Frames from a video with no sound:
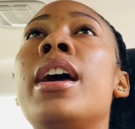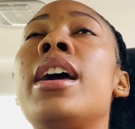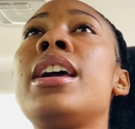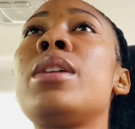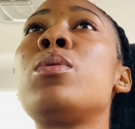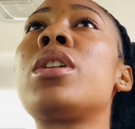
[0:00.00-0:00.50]

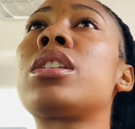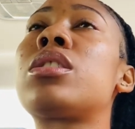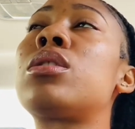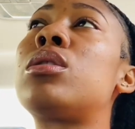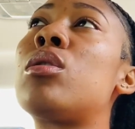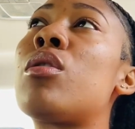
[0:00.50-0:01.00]
He will get the
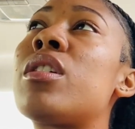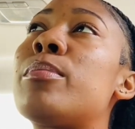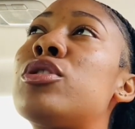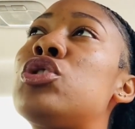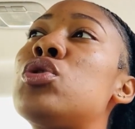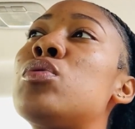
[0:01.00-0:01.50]
glory,
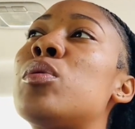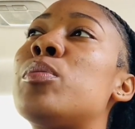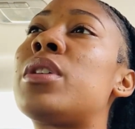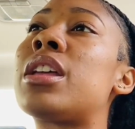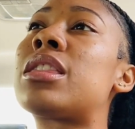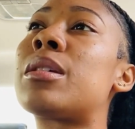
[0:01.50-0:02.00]
but you will
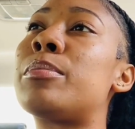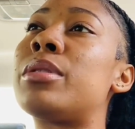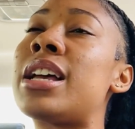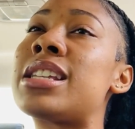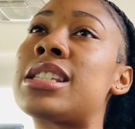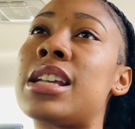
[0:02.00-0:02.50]
get the
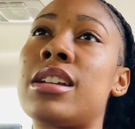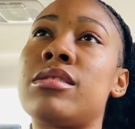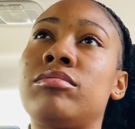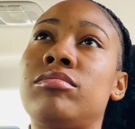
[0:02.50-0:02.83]
blessing.